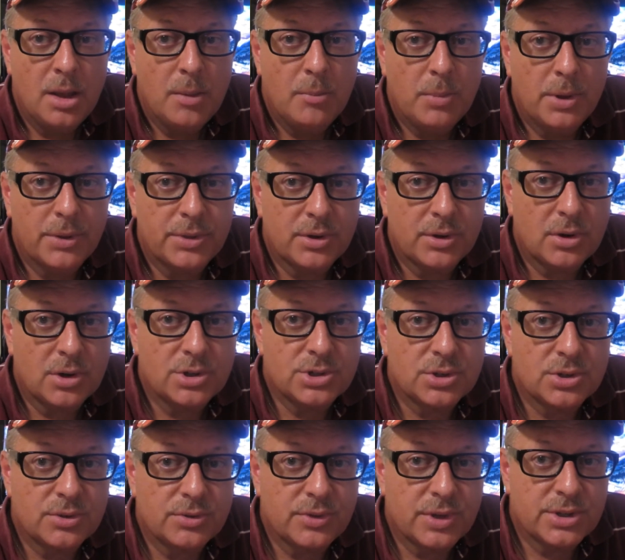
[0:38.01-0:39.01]
But there are
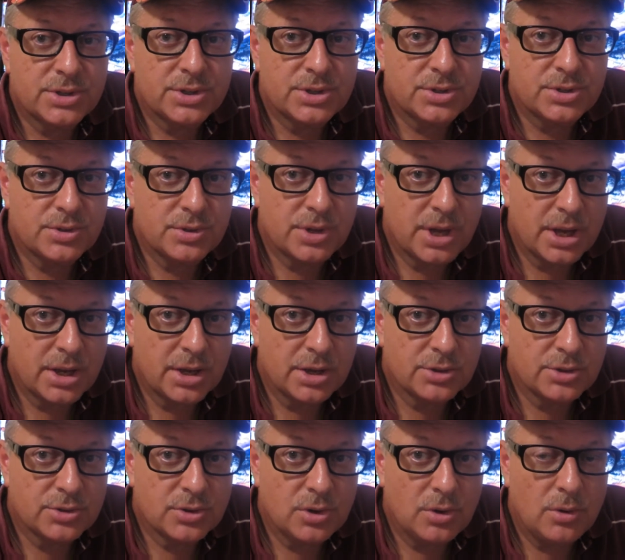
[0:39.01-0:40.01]
certain things that you can
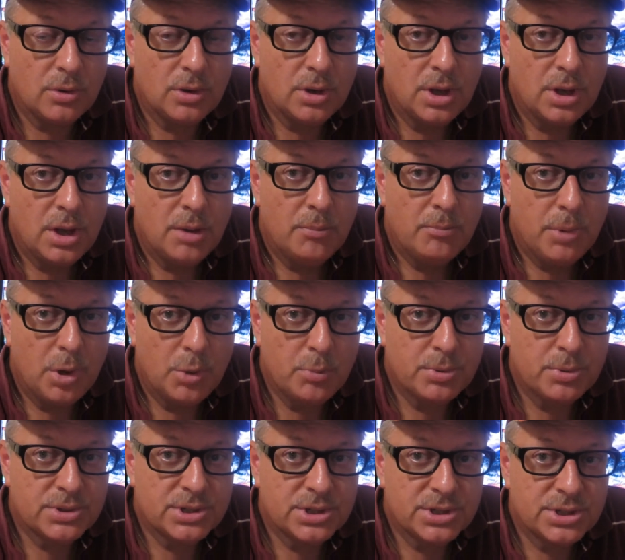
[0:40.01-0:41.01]
control. Boat
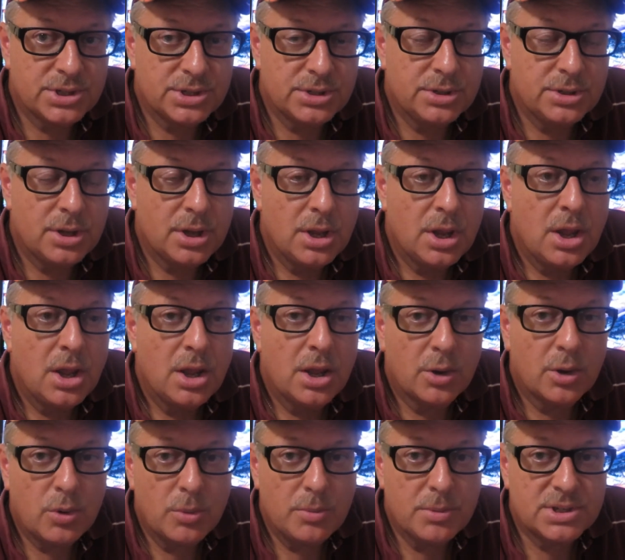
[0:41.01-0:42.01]
position,
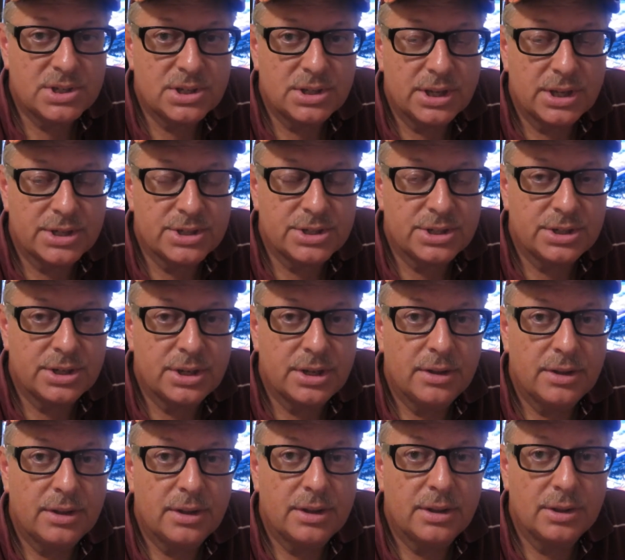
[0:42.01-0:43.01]
equipment selection,
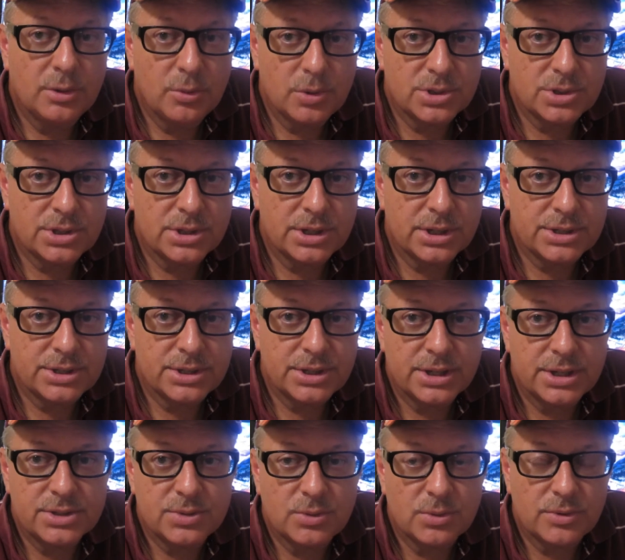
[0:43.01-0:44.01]
lure selection,
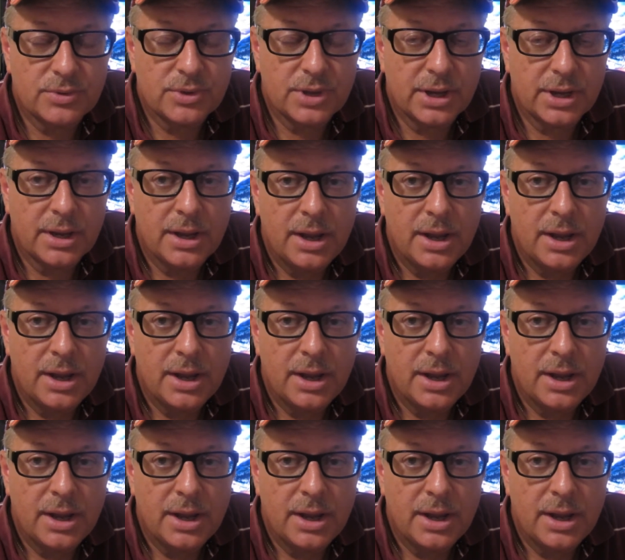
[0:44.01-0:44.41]
that sort of thing.